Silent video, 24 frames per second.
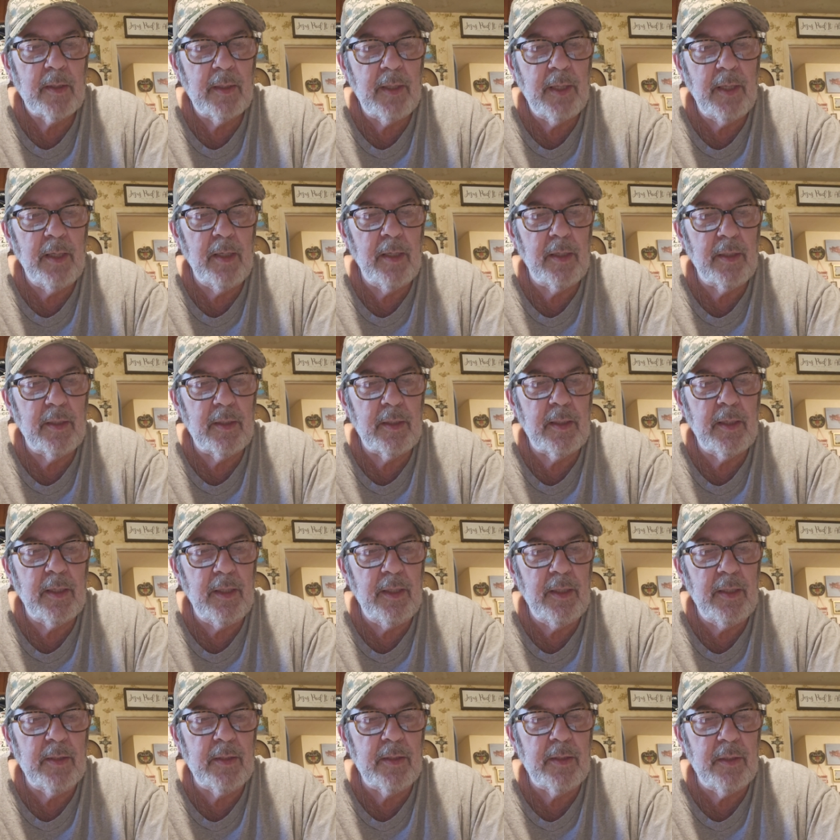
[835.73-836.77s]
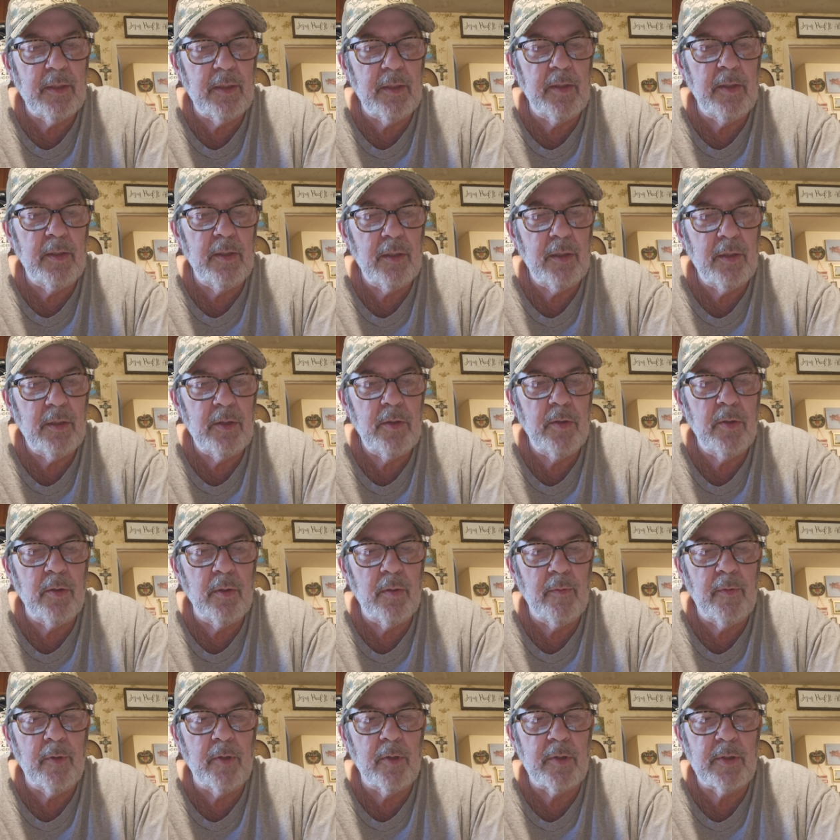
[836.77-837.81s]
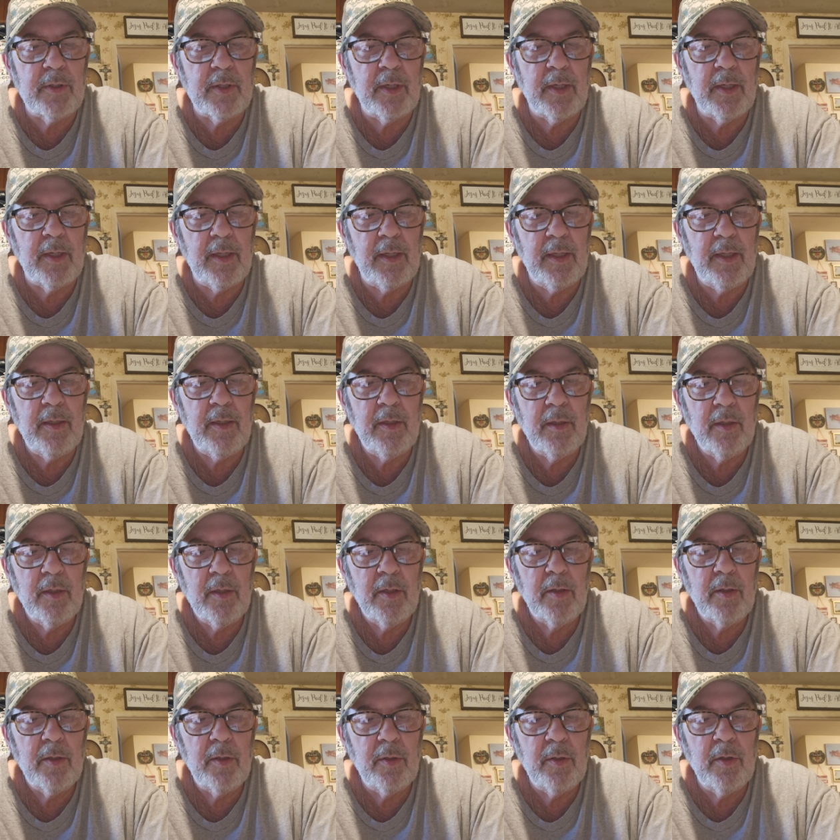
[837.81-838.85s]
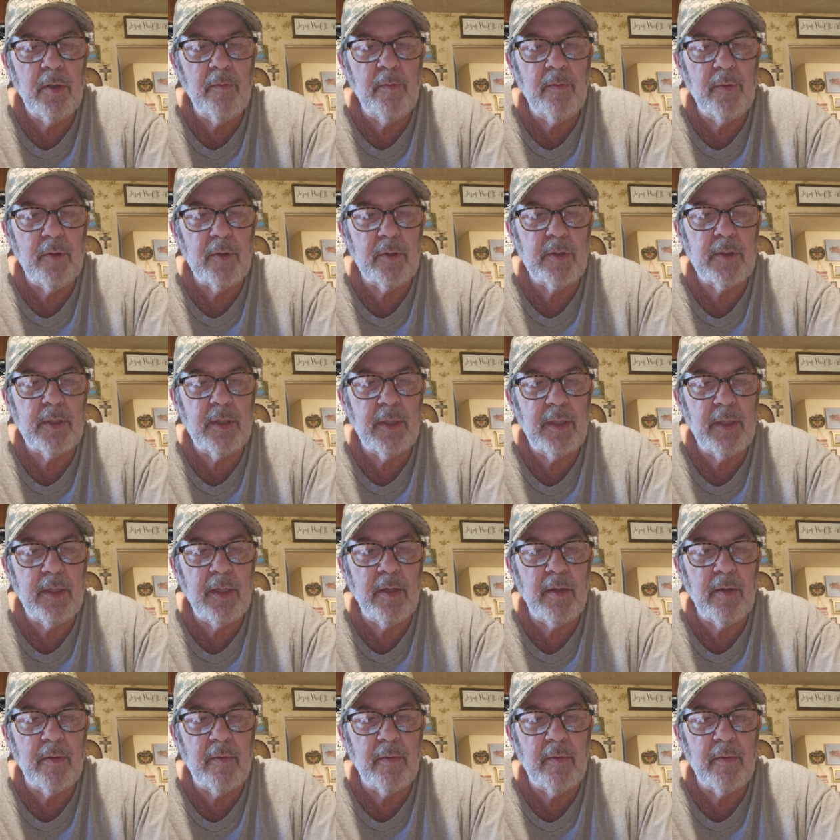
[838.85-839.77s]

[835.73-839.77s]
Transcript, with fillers: King Kingston University, University